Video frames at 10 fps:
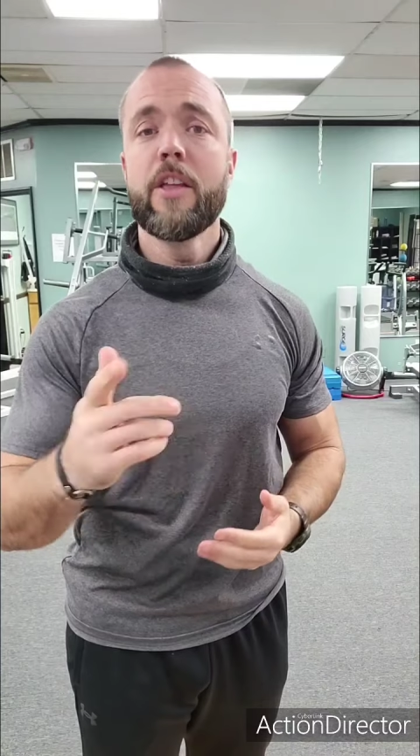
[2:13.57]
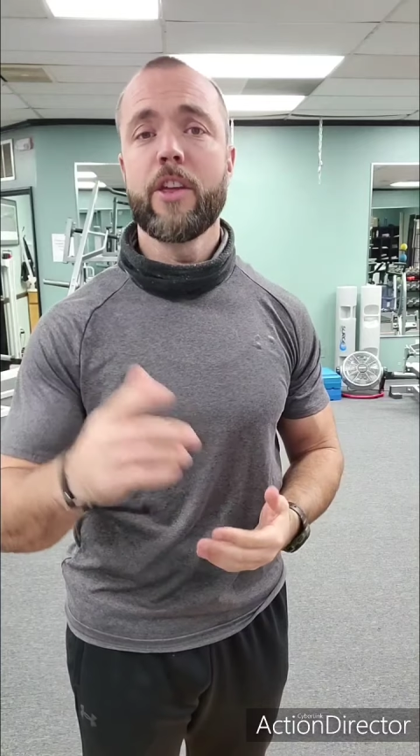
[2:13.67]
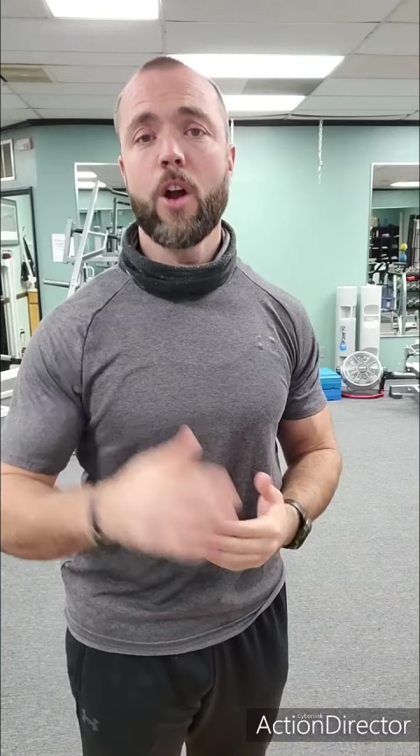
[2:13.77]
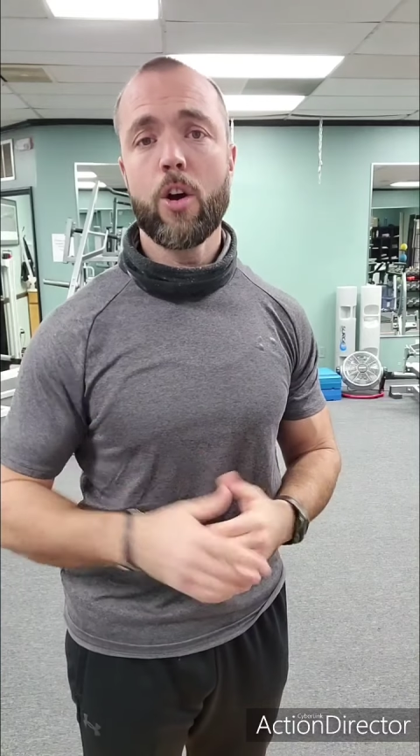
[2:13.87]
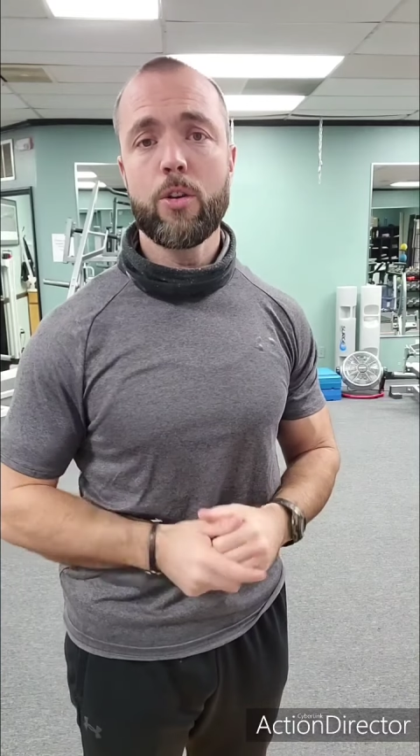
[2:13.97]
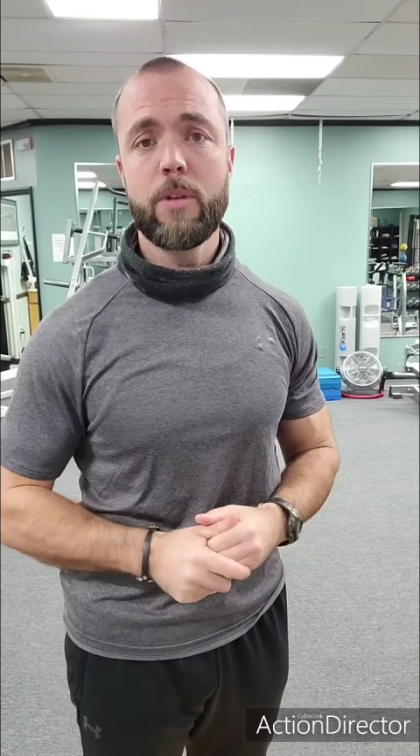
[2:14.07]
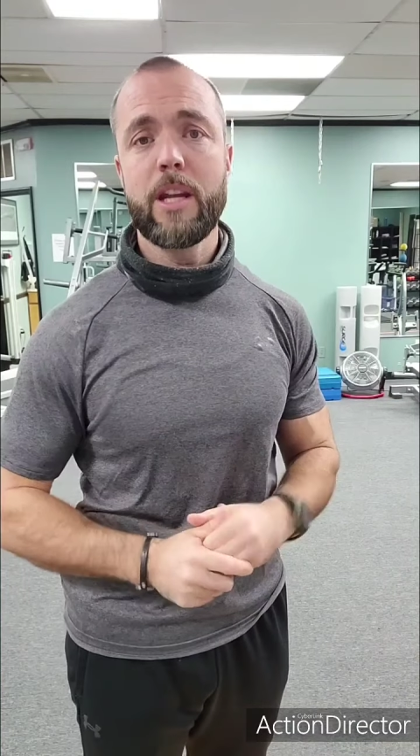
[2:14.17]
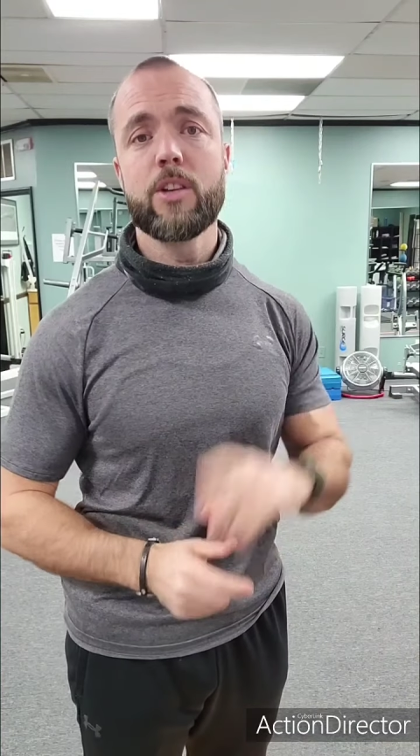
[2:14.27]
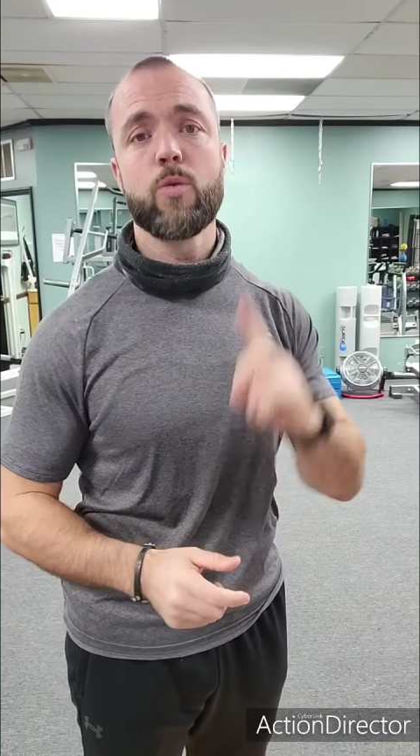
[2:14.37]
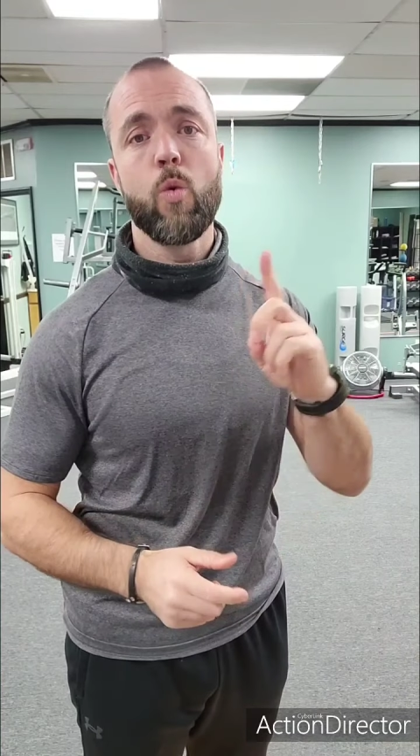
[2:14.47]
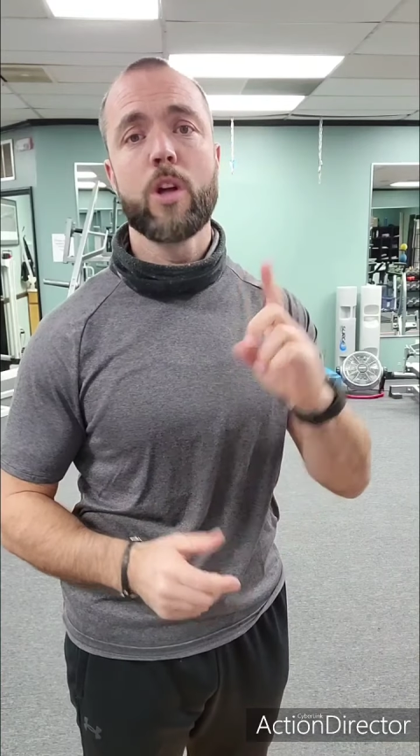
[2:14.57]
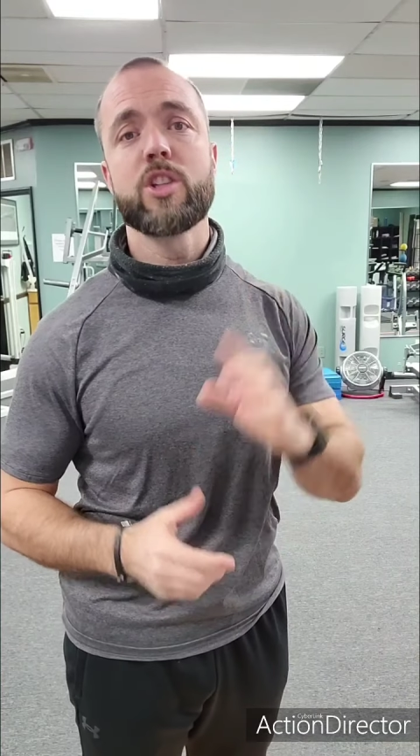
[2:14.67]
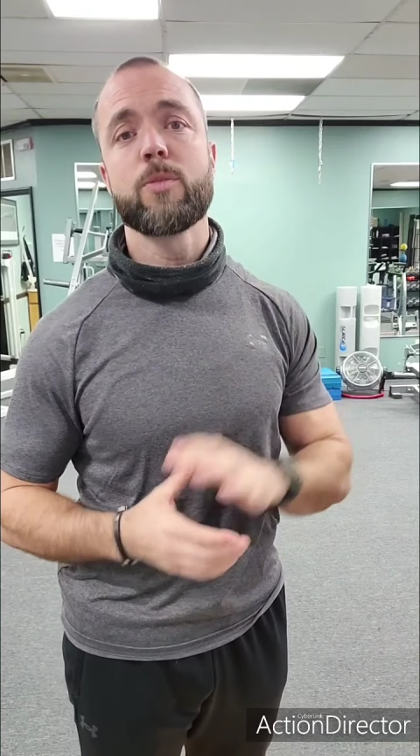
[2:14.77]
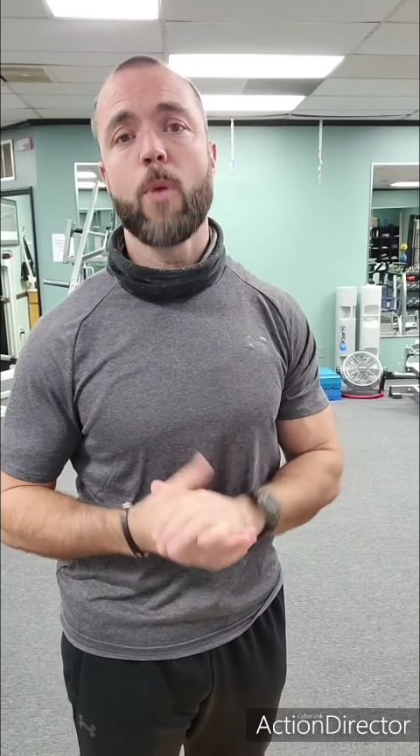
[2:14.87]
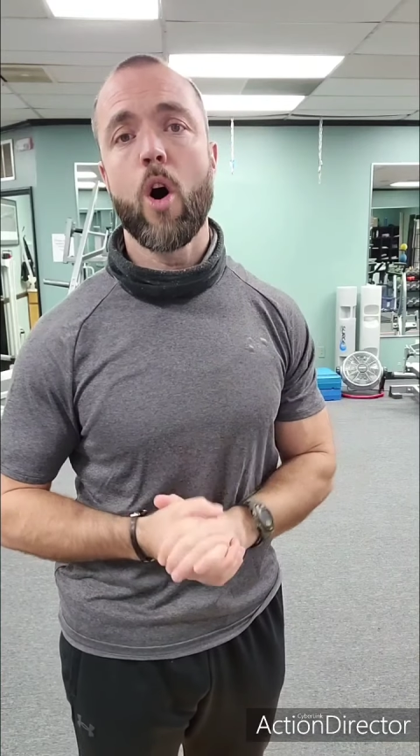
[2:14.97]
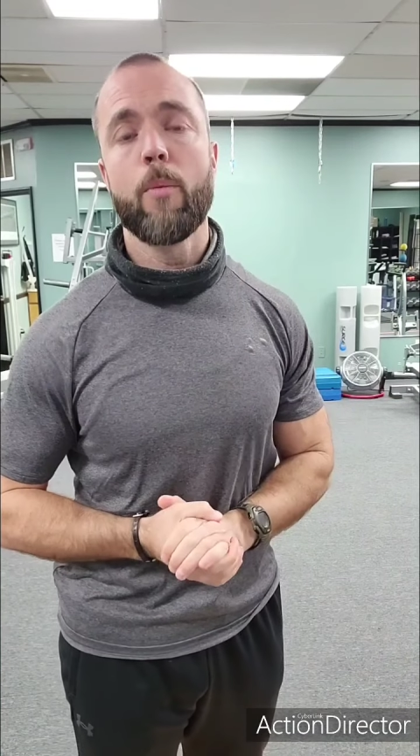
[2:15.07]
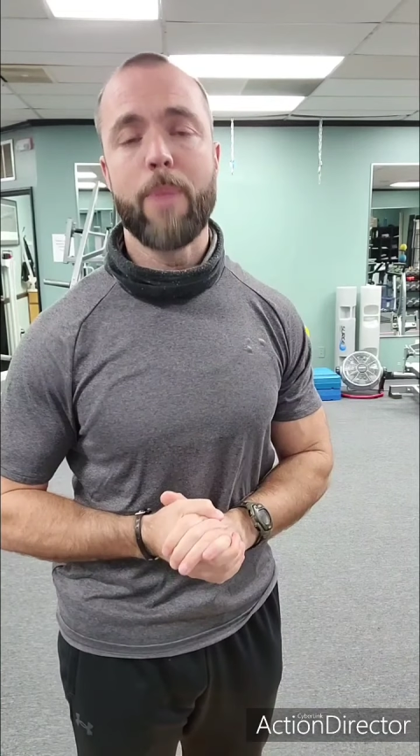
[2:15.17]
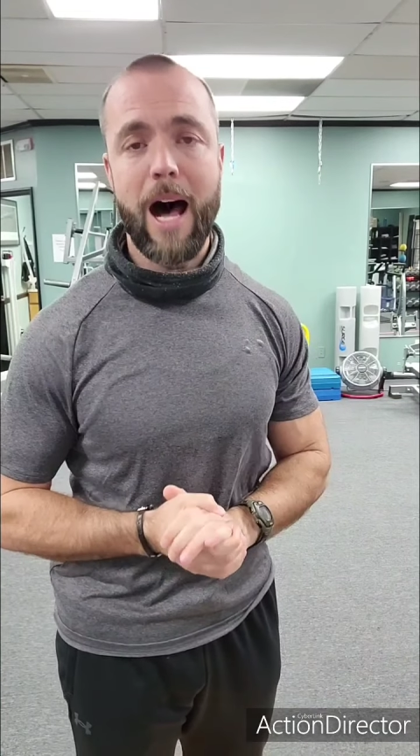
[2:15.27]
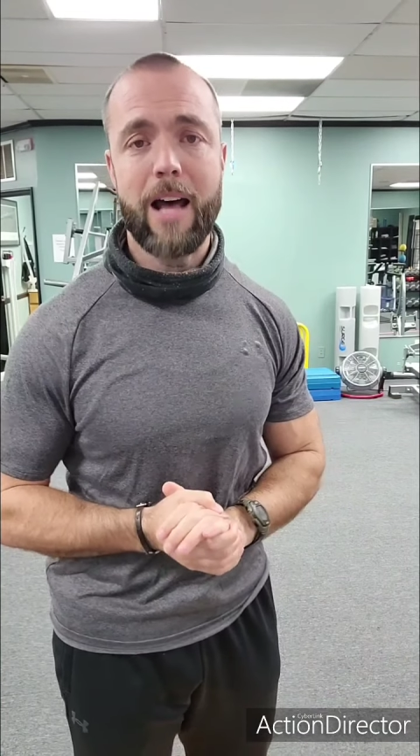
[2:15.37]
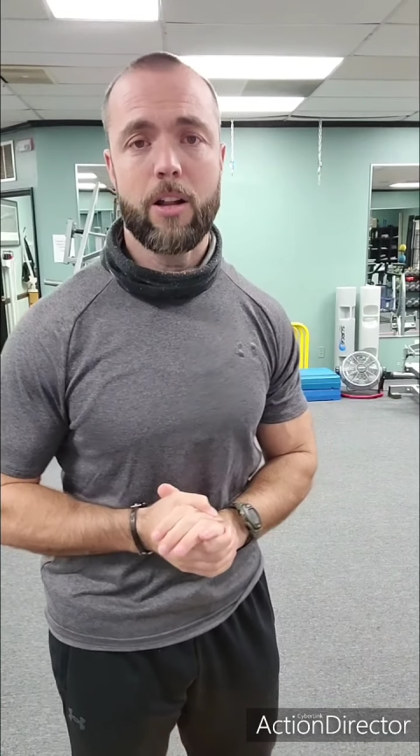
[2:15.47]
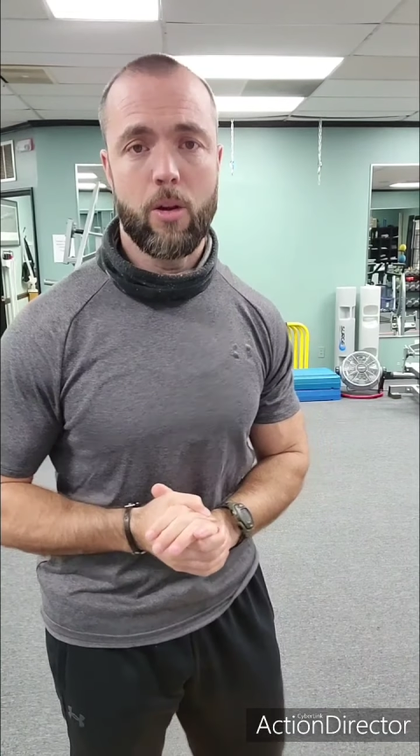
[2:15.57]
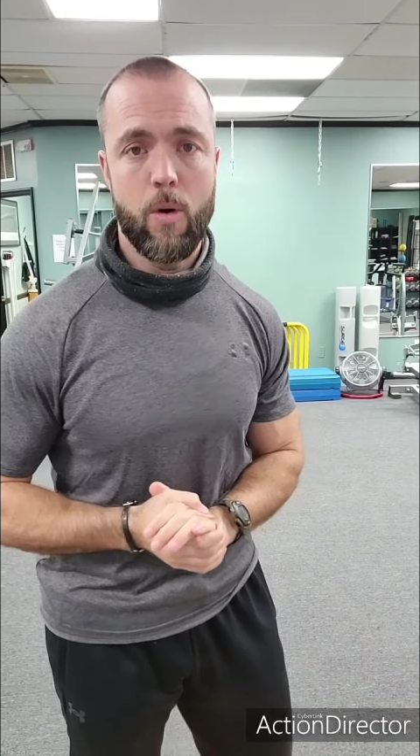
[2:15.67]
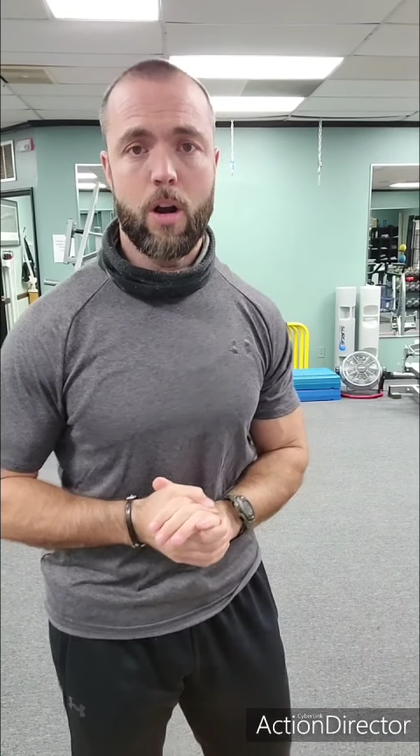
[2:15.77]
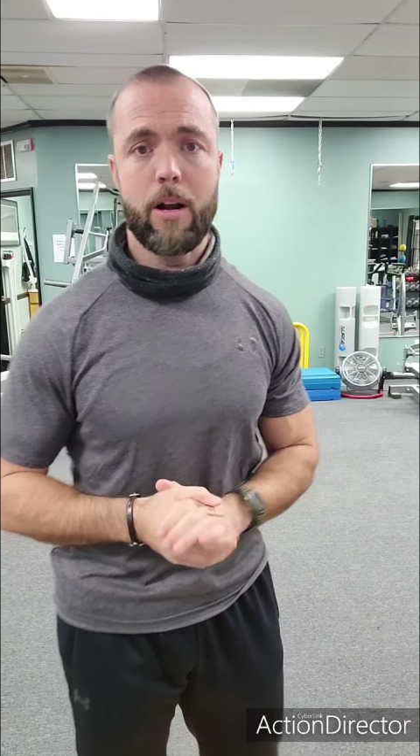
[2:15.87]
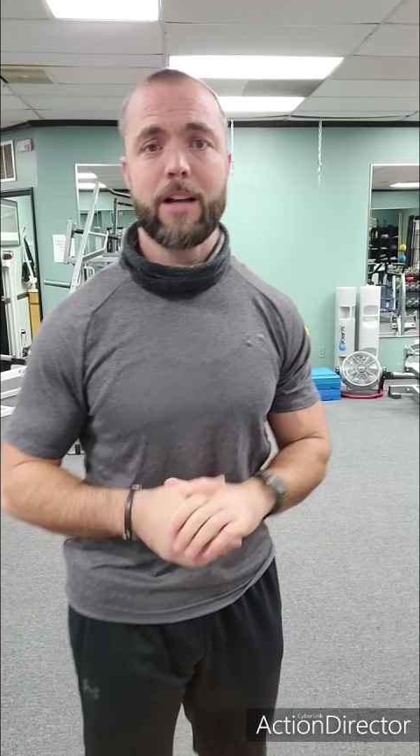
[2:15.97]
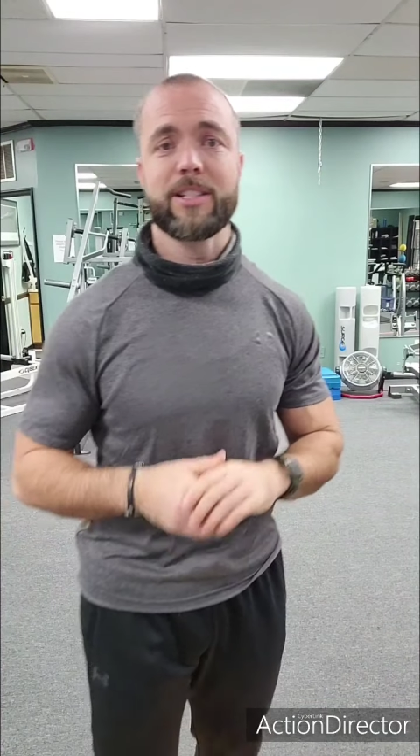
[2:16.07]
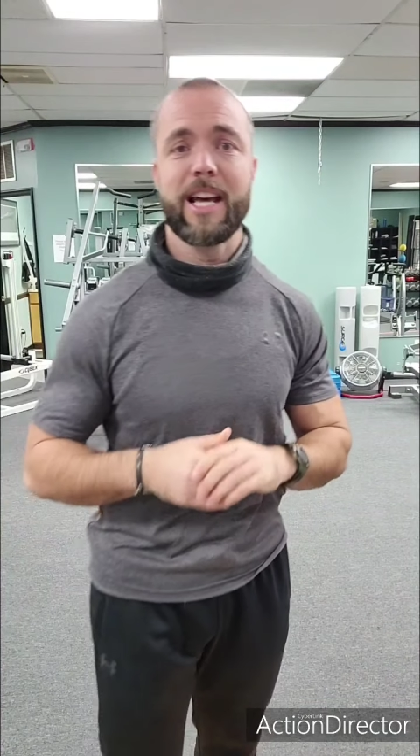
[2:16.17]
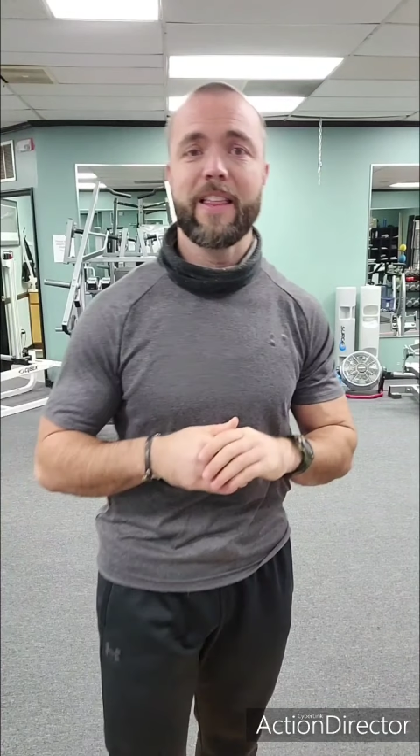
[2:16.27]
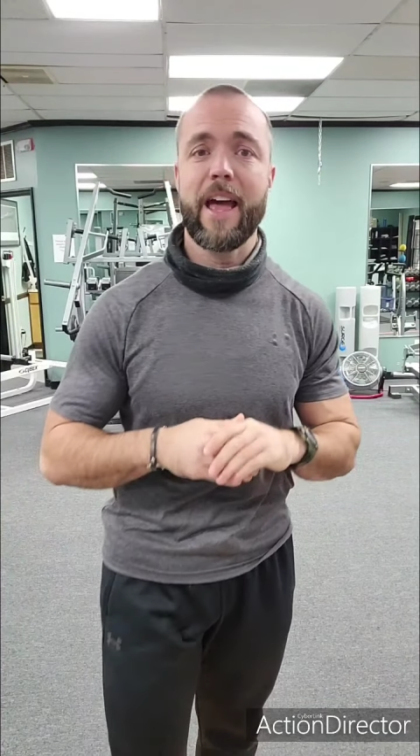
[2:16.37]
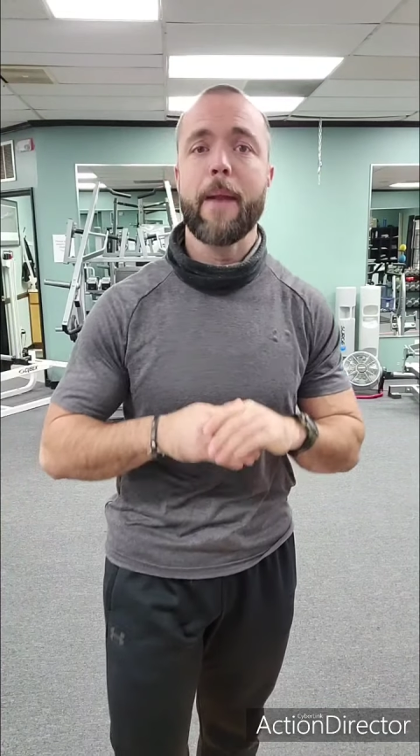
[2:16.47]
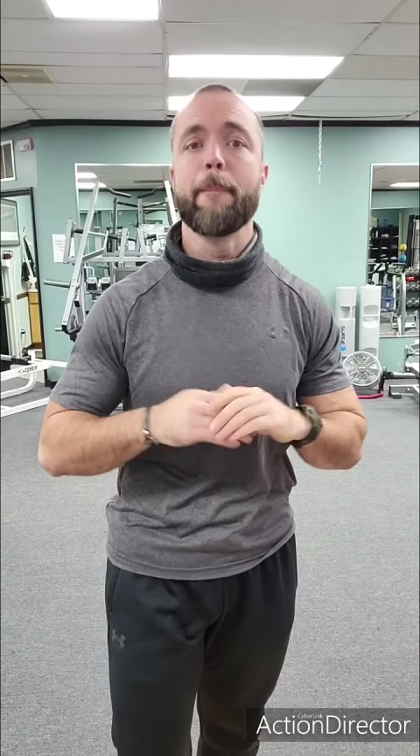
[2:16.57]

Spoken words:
then all you need is 1 small bottle of water outside of that,